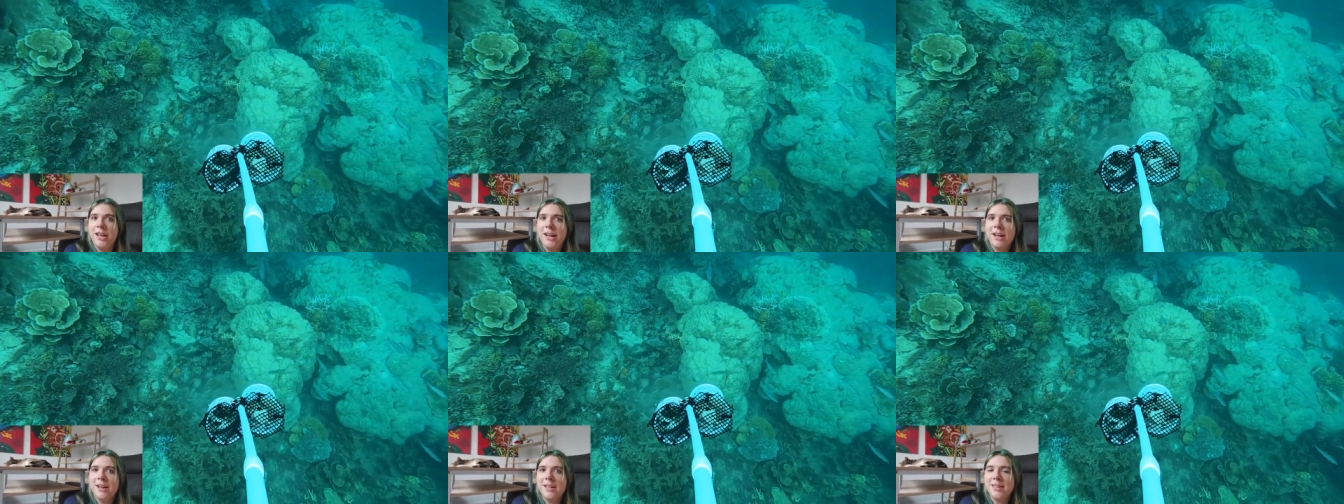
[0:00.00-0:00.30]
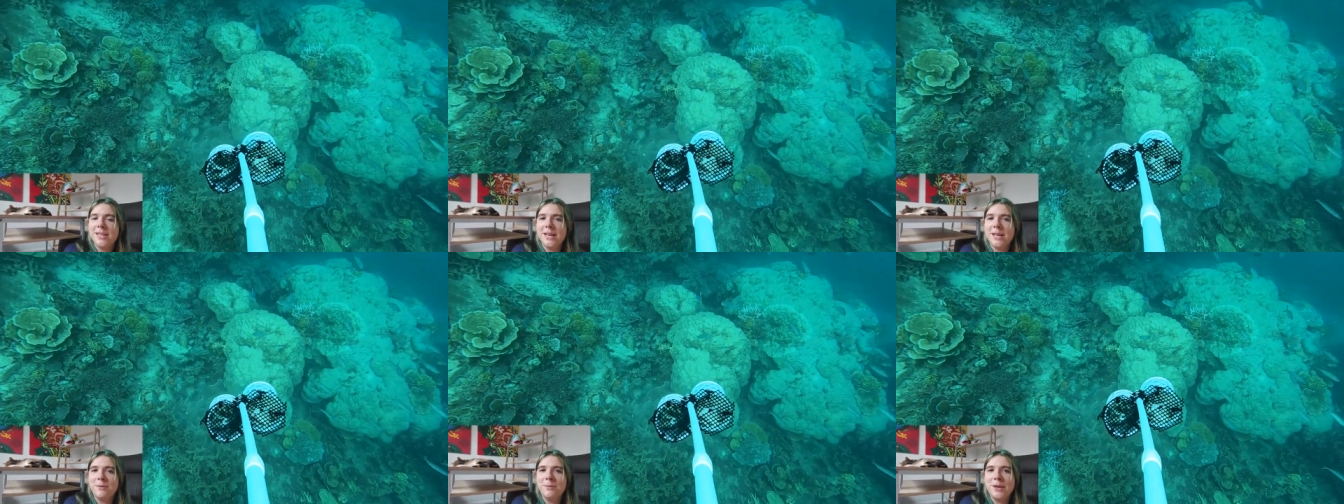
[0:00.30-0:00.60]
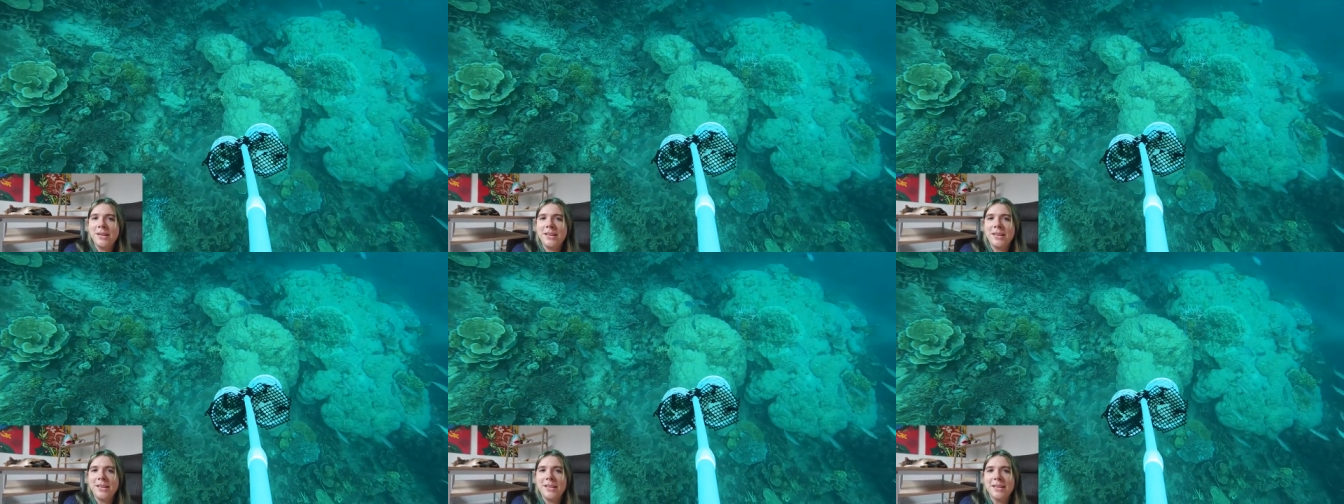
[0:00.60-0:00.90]
And then
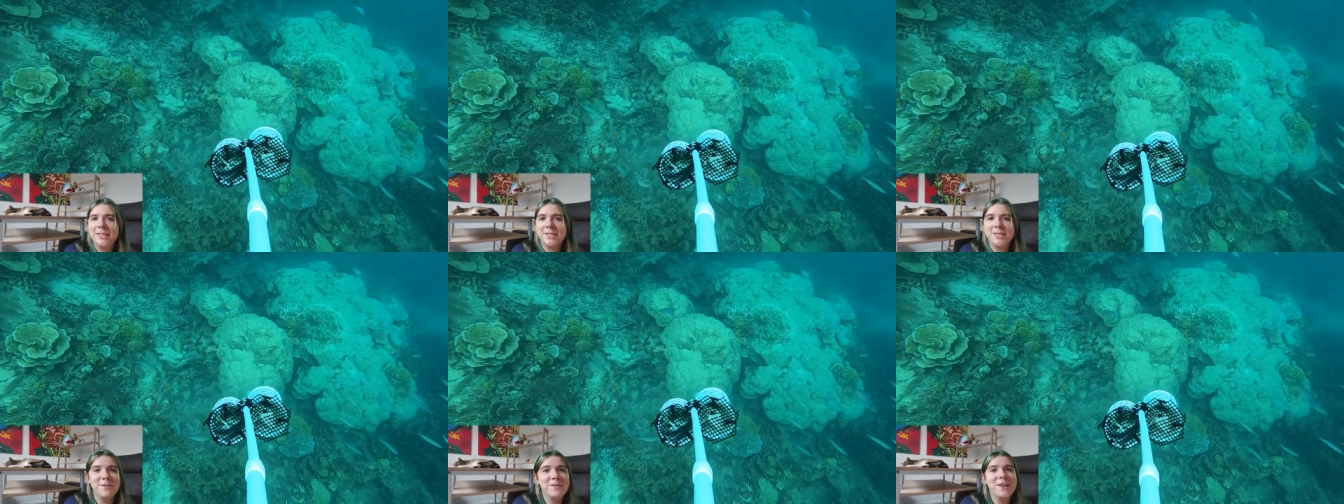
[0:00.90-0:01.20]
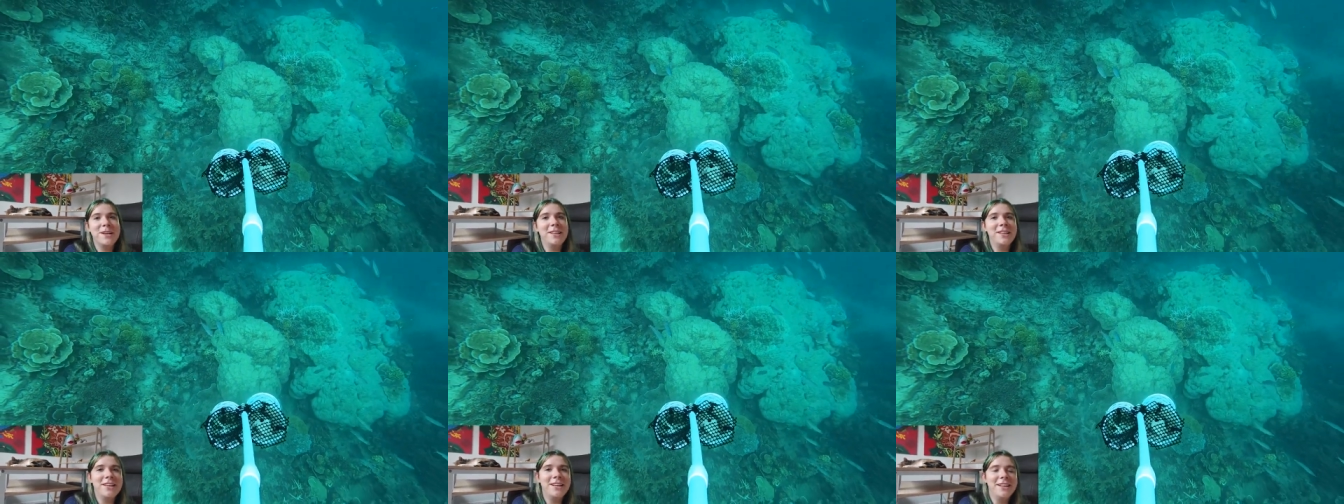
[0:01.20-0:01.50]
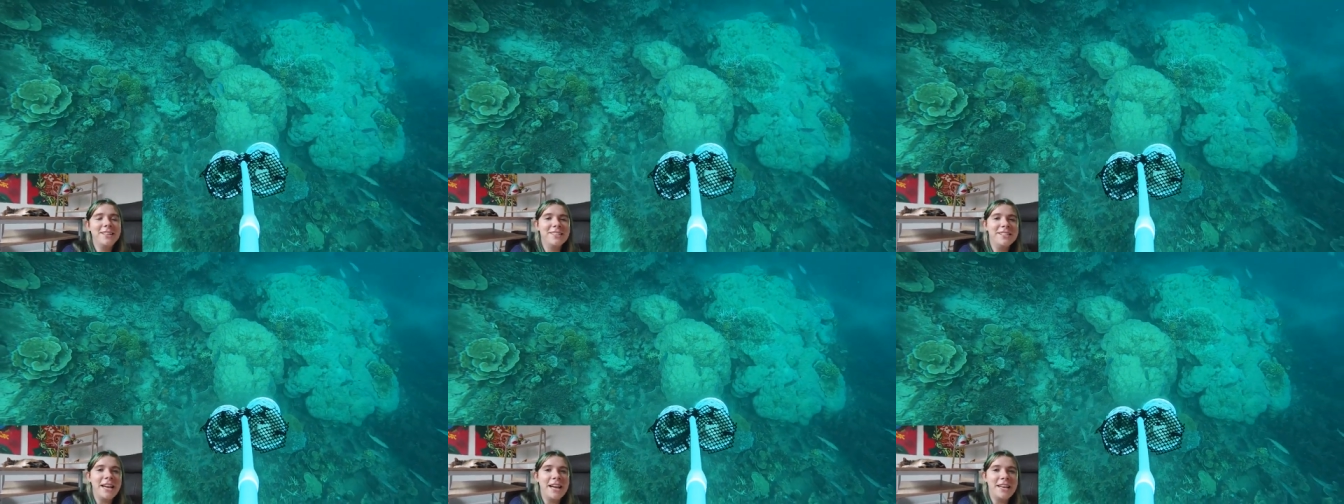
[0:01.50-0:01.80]
we can get some really
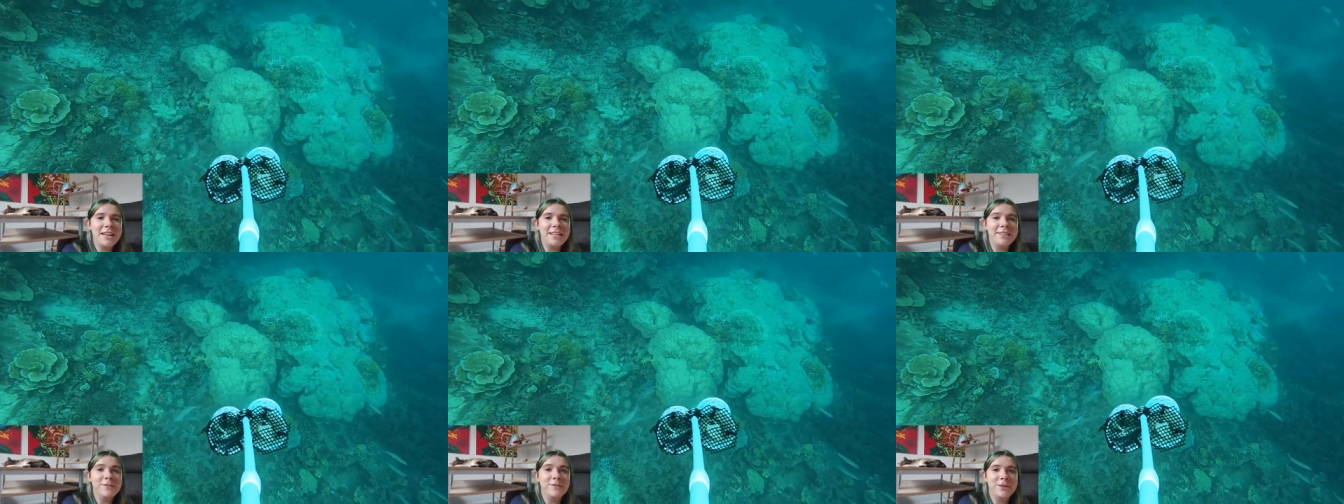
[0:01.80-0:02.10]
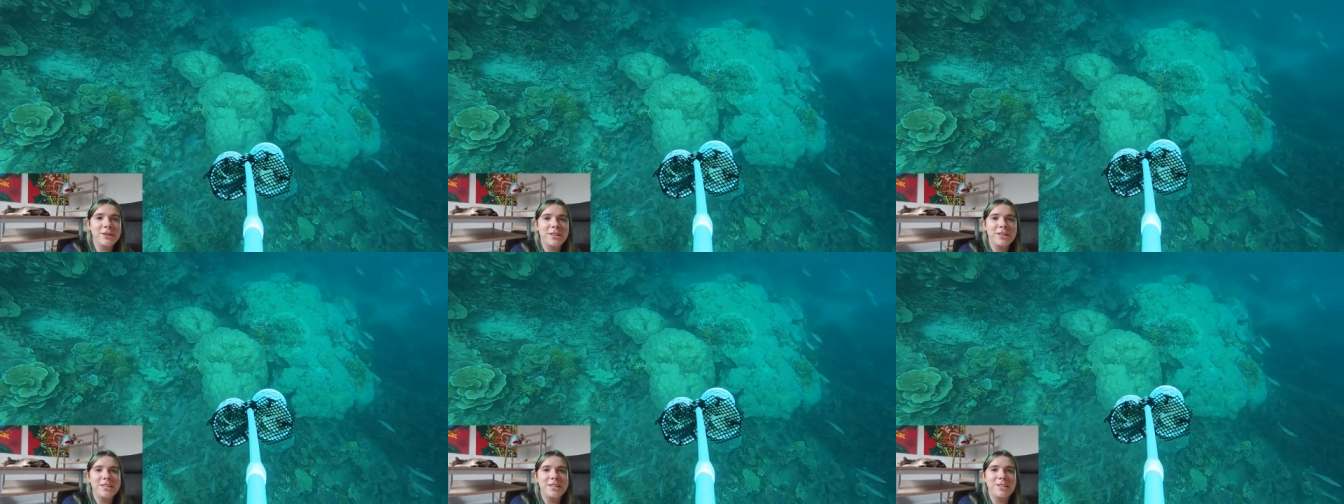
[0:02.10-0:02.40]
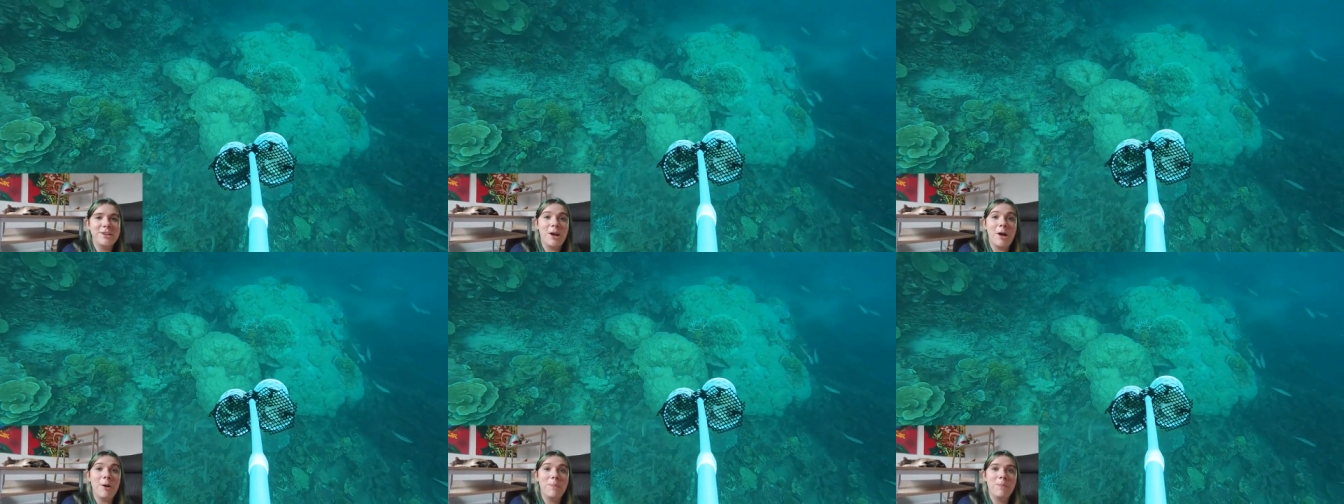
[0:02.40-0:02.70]
exciting
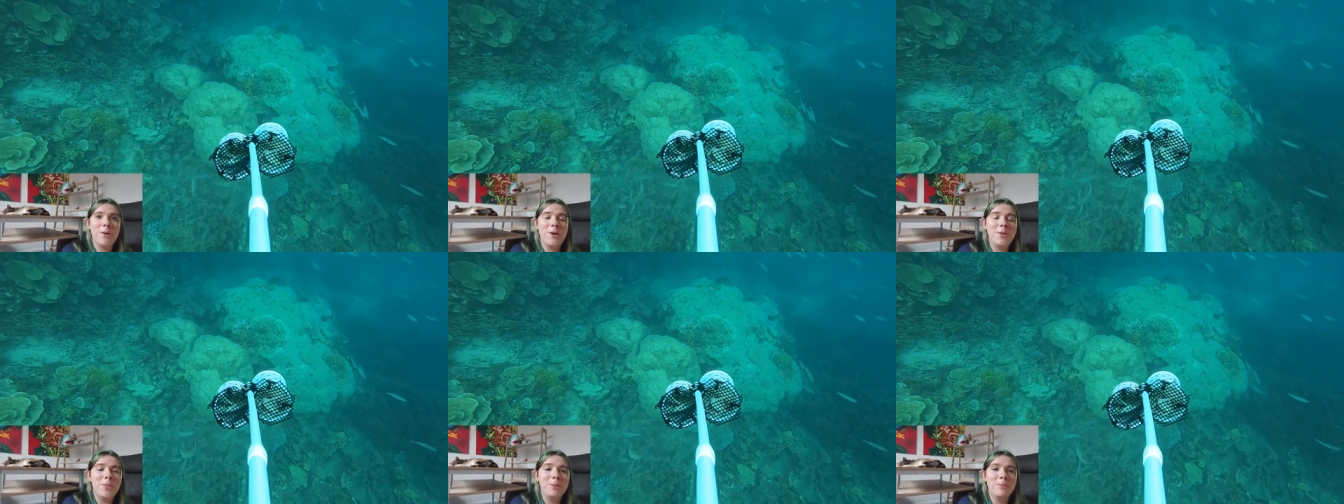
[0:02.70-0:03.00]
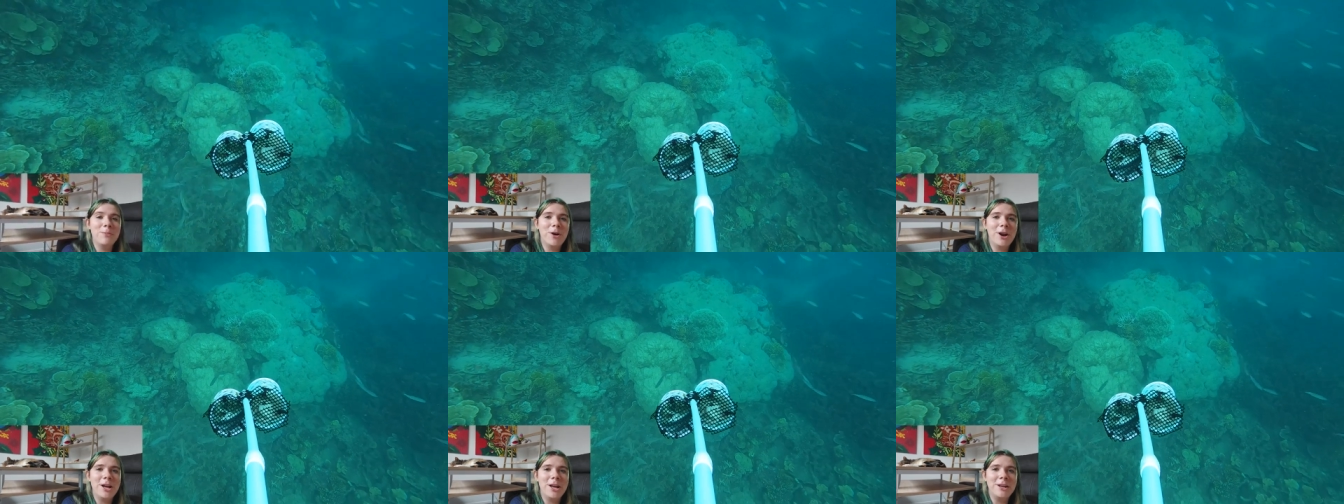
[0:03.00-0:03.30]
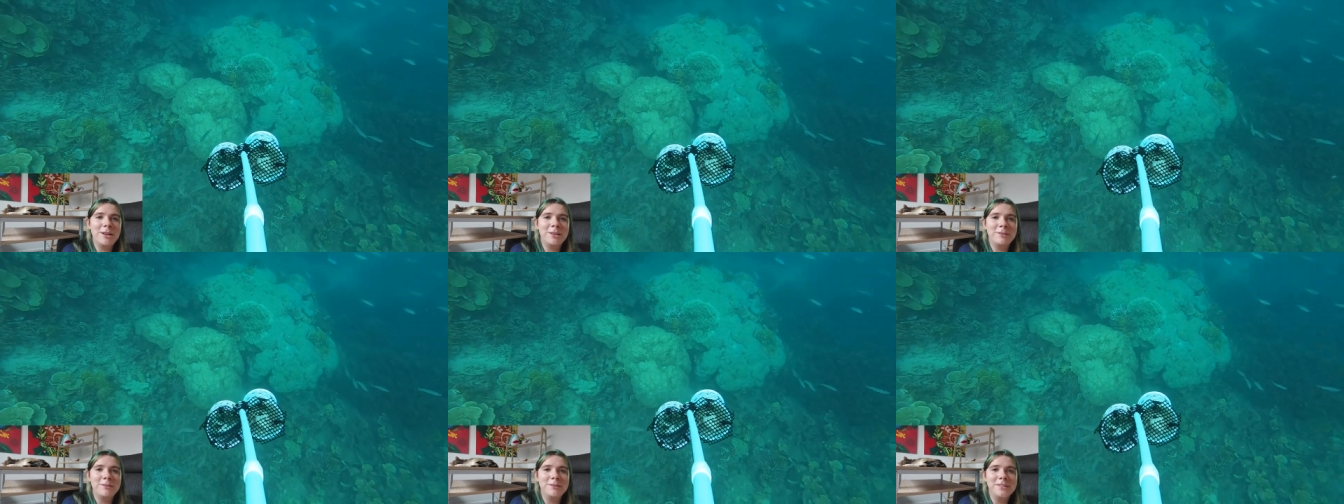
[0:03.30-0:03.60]
footage up on the
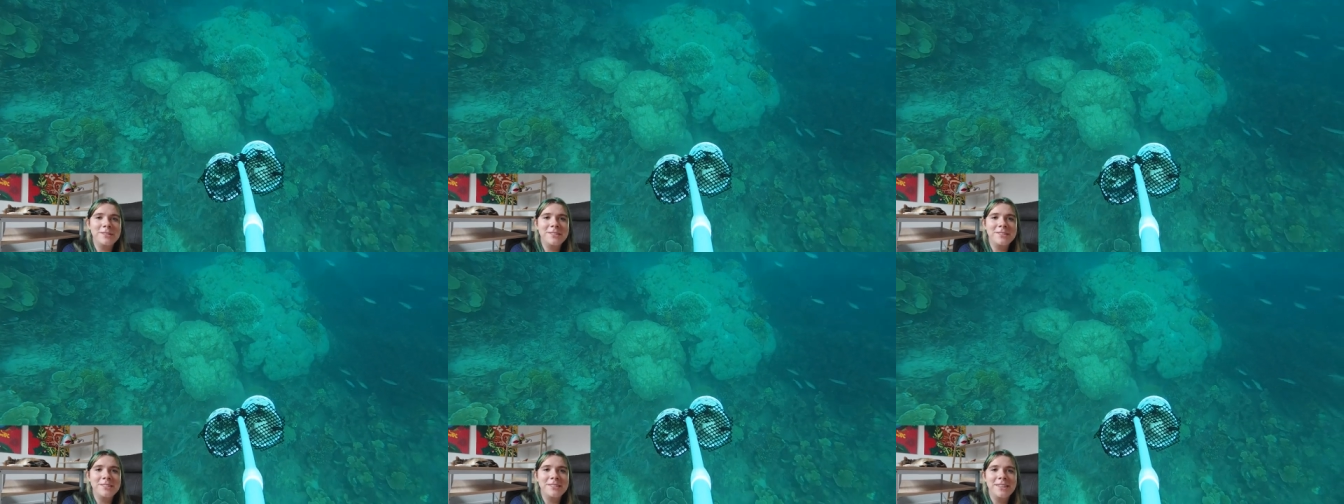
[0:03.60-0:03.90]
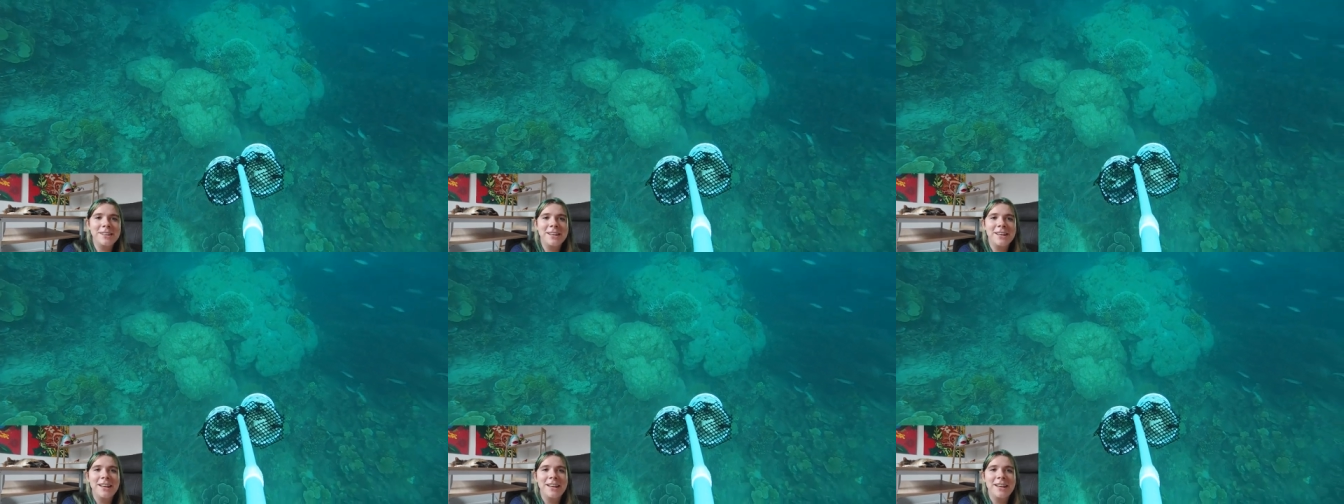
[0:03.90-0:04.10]
Bruvs